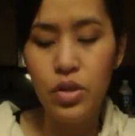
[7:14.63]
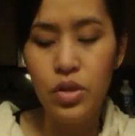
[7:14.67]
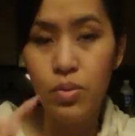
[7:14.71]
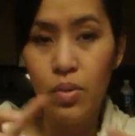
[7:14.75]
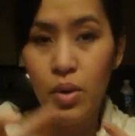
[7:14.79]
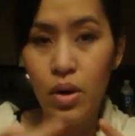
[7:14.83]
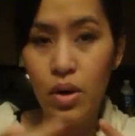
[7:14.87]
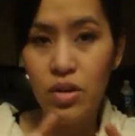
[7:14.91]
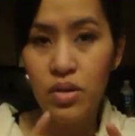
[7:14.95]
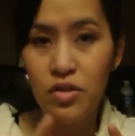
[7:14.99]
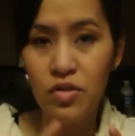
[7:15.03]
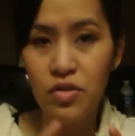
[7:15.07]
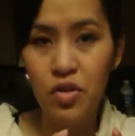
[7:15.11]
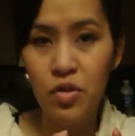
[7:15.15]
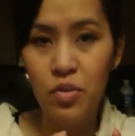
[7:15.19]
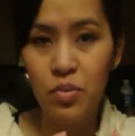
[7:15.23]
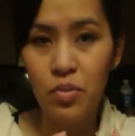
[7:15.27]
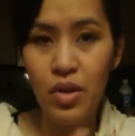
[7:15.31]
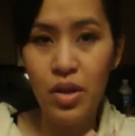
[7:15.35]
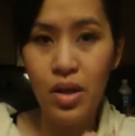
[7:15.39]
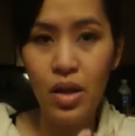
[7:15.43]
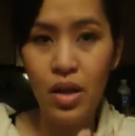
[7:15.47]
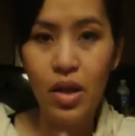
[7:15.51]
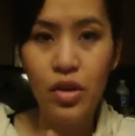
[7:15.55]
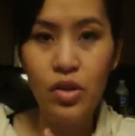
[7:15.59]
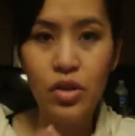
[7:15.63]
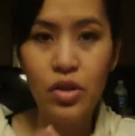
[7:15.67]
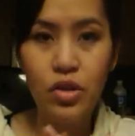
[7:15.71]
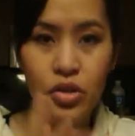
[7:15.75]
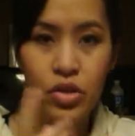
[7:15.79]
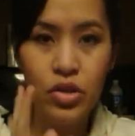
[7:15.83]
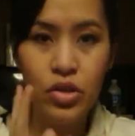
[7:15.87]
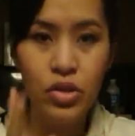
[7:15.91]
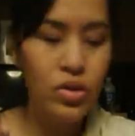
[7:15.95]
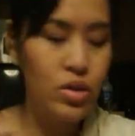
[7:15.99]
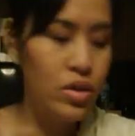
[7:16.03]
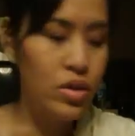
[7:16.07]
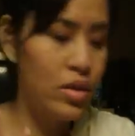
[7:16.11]
bars from the other
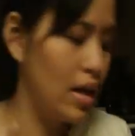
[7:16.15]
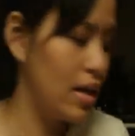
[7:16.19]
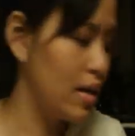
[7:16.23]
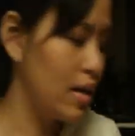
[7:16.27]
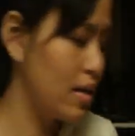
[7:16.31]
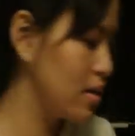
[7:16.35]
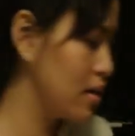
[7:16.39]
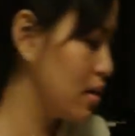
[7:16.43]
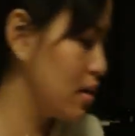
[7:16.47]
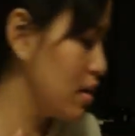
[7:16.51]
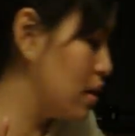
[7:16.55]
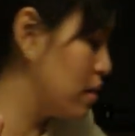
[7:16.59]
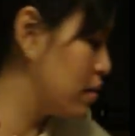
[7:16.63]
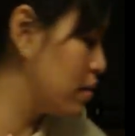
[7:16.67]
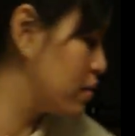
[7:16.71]
two stack of